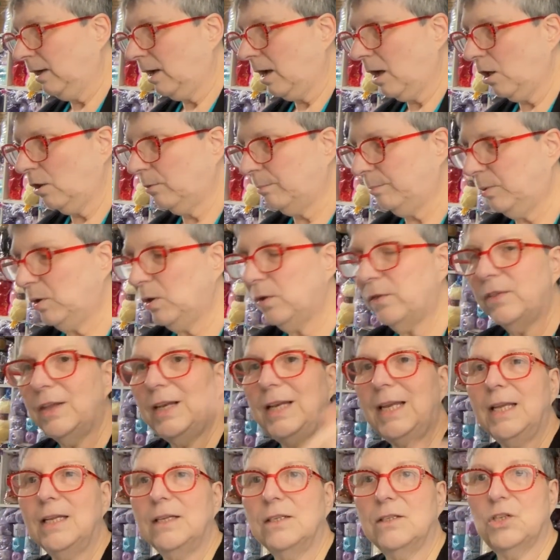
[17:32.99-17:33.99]
I'll put the
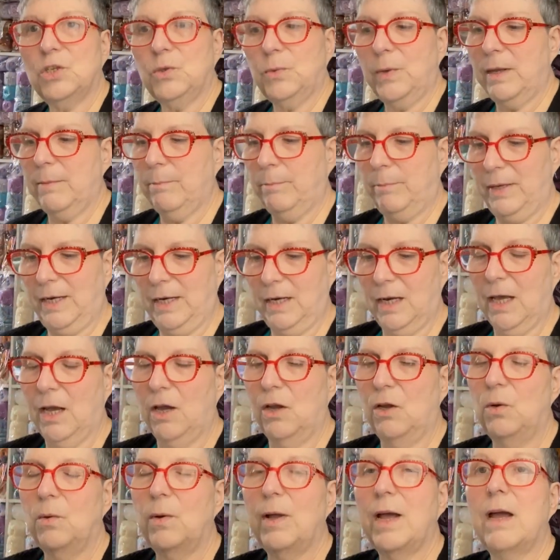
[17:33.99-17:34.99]
link to it
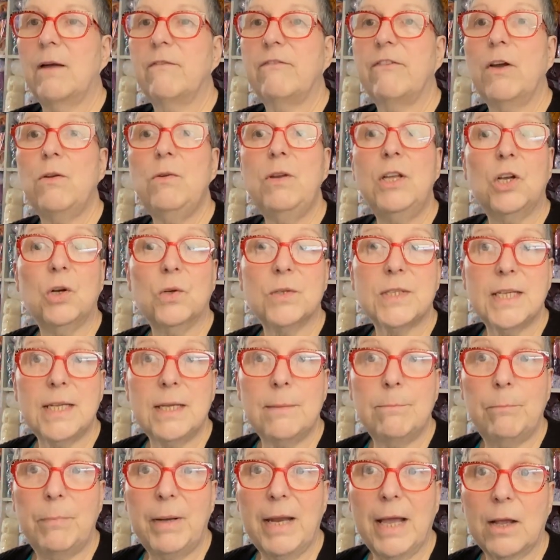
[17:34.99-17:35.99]
below. I've only got it
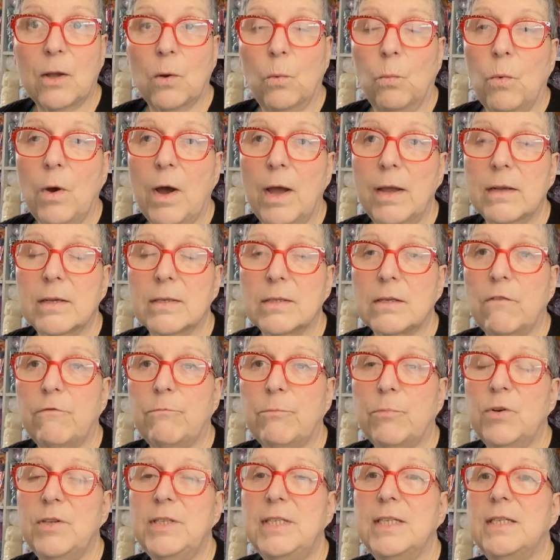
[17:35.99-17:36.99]
in black and white because I've
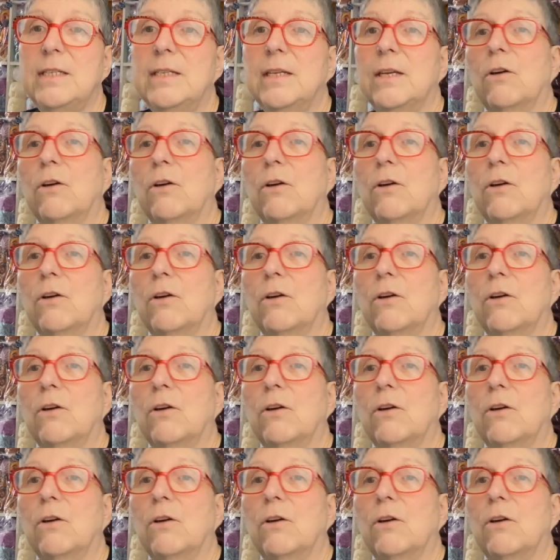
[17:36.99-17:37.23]
printed it